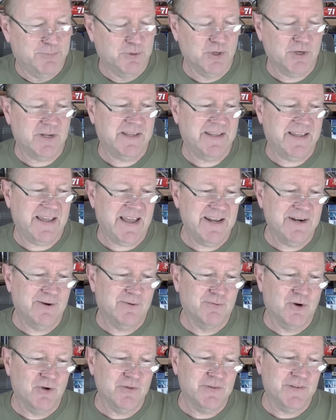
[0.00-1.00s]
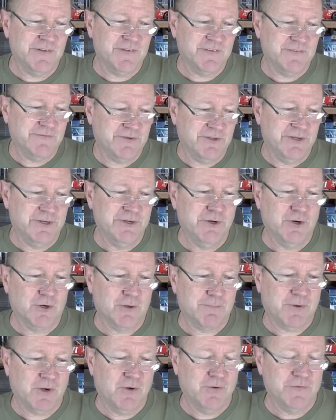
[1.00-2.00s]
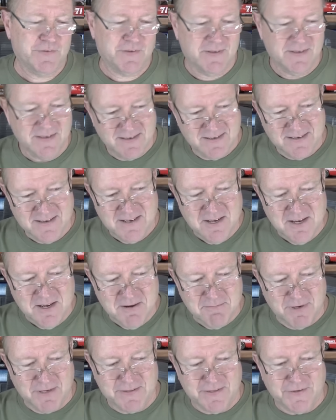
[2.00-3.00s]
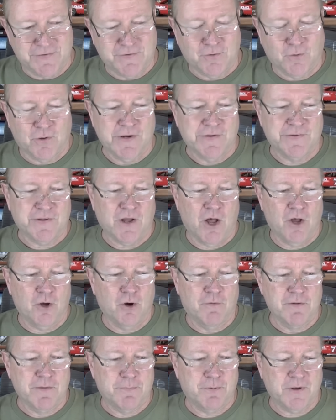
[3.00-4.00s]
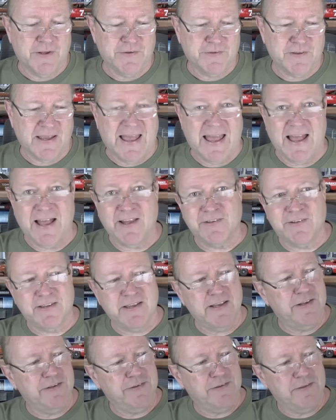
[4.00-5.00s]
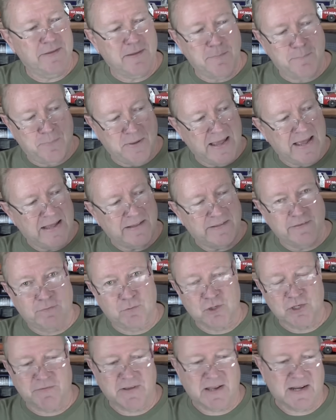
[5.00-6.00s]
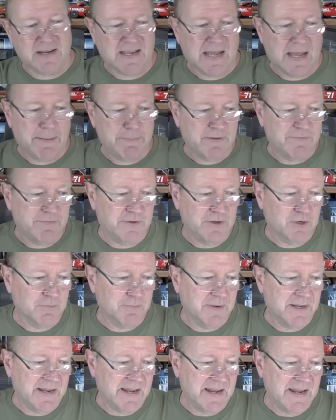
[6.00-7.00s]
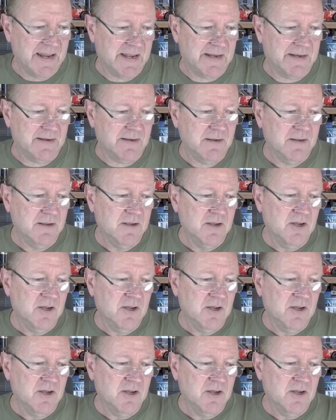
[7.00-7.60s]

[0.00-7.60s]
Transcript: Brooke Kato wrote this for the New York Post, but the story is all over the place, as is the patent, which I've got a copy of here in my hand.